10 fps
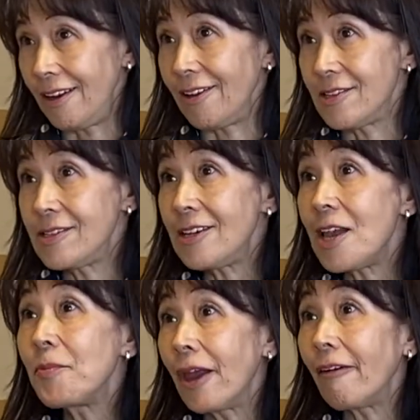Akasaka.
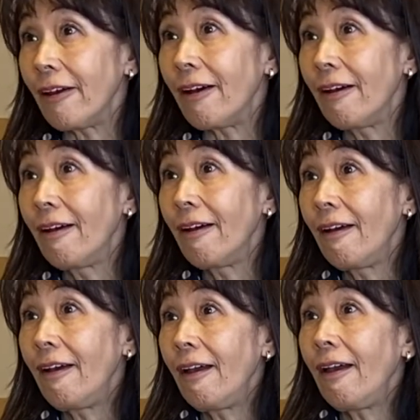Same area. You stay in the
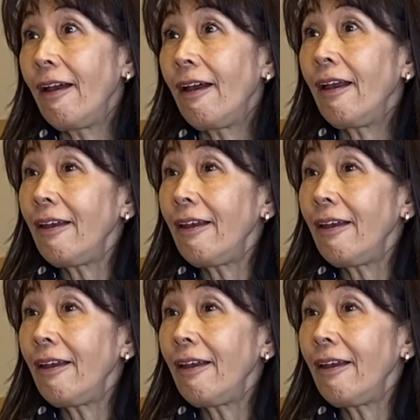same area?